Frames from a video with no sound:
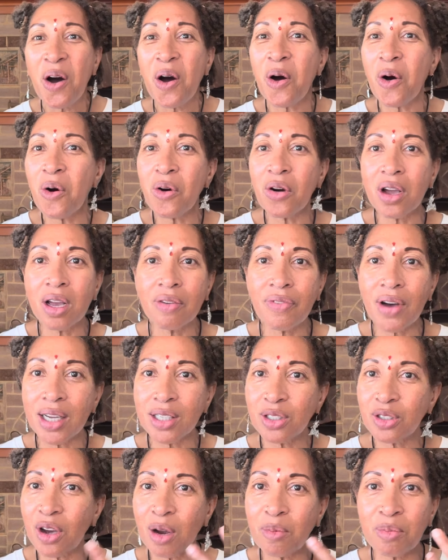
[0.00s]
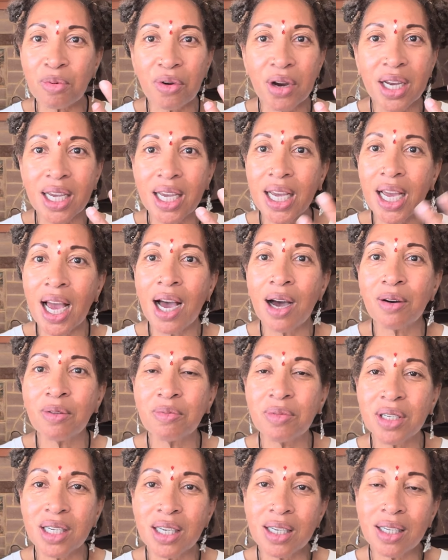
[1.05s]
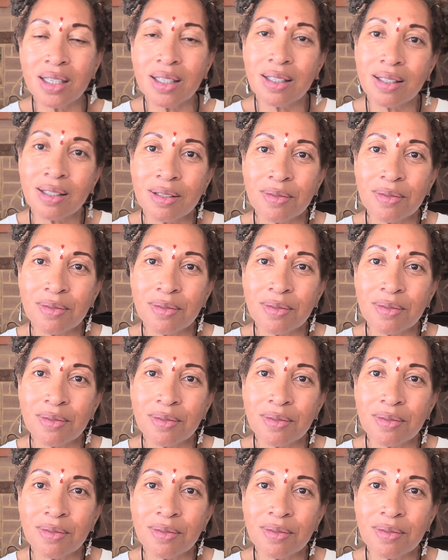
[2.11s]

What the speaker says: or if I start breaking out, because